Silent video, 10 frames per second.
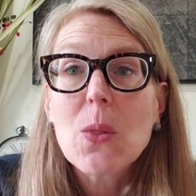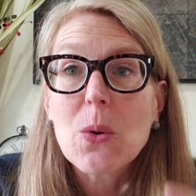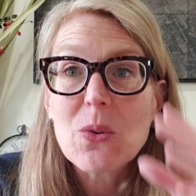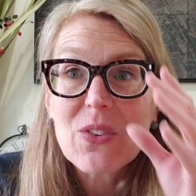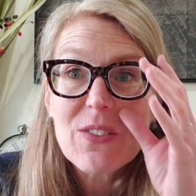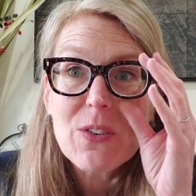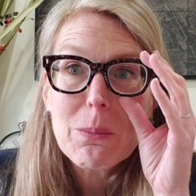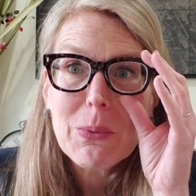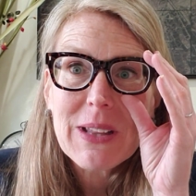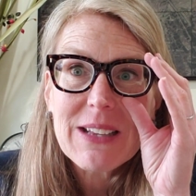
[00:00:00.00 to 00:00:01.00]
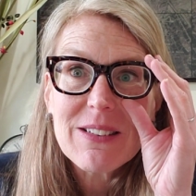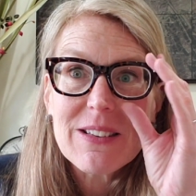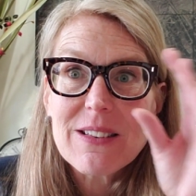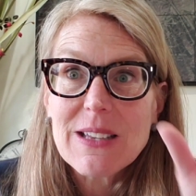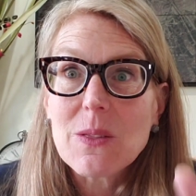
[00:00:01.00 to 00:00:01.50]
those different
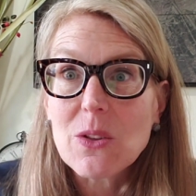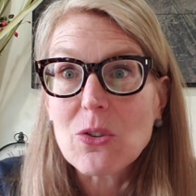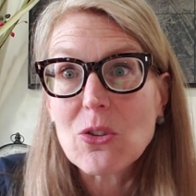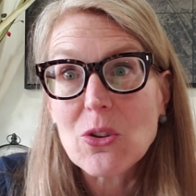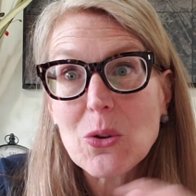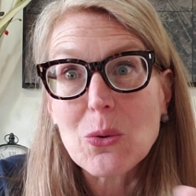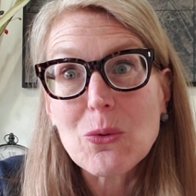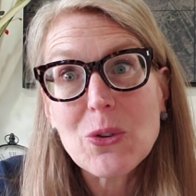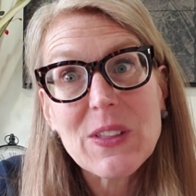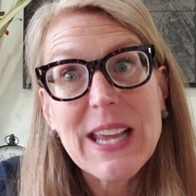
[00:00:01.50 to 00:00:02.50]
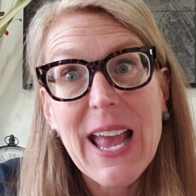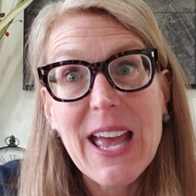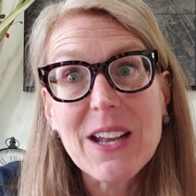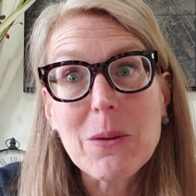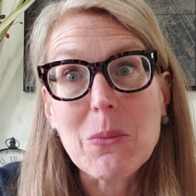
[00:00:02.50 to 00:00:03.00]
places in the zoo for the
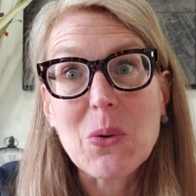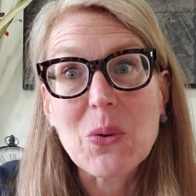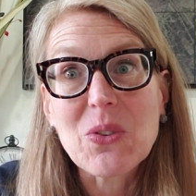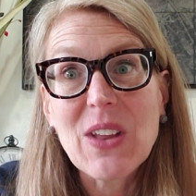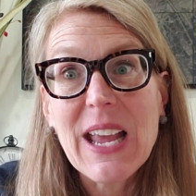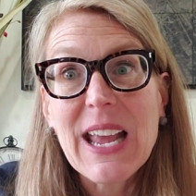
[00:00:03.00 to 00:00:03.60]
animals,